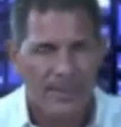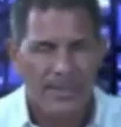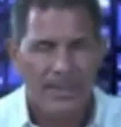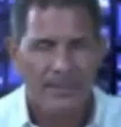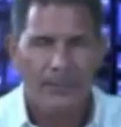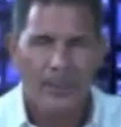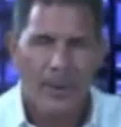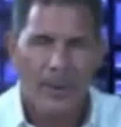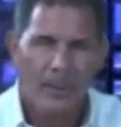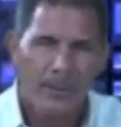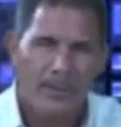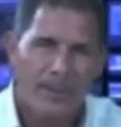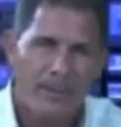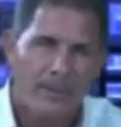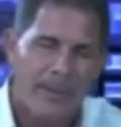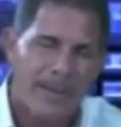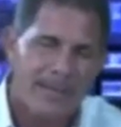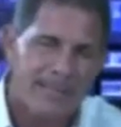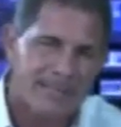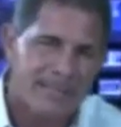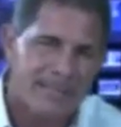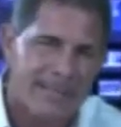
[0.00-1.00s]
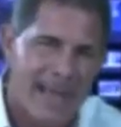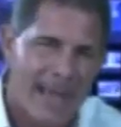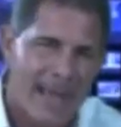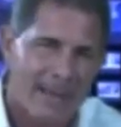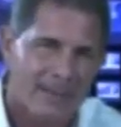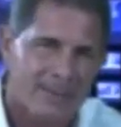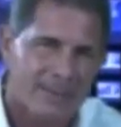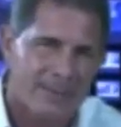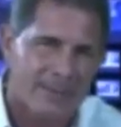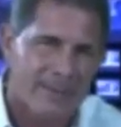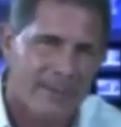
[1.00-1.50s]
And probably the best
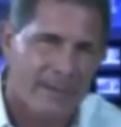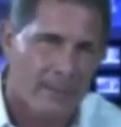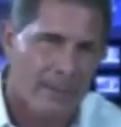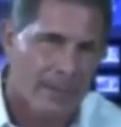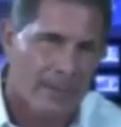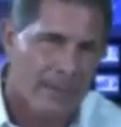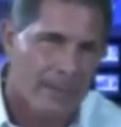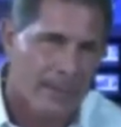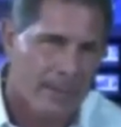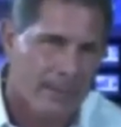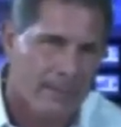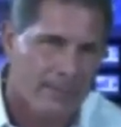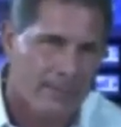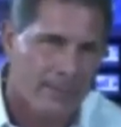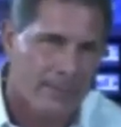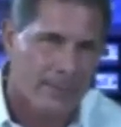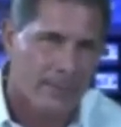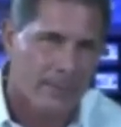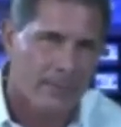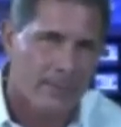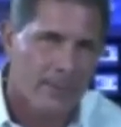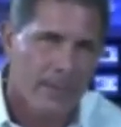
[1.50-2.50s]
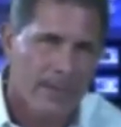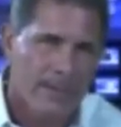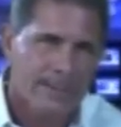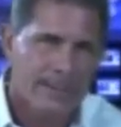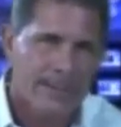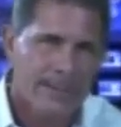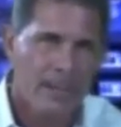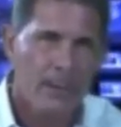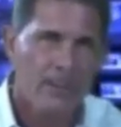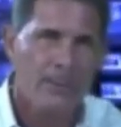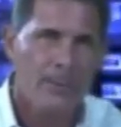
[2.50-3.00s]
analogy that I want to give you
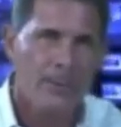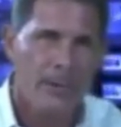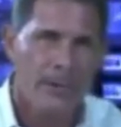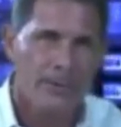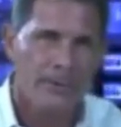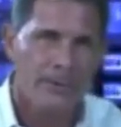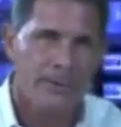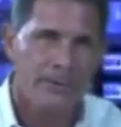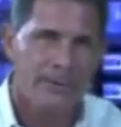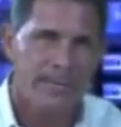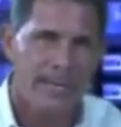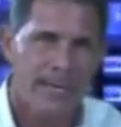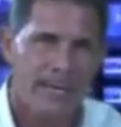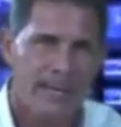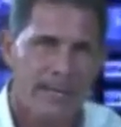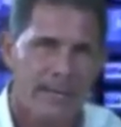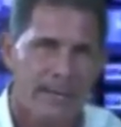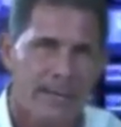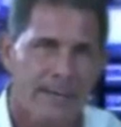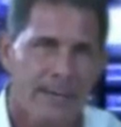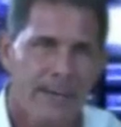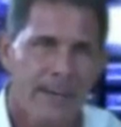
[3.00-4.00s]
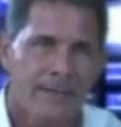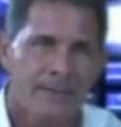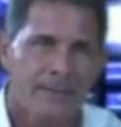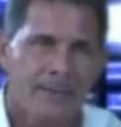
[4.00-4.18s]
to help you understand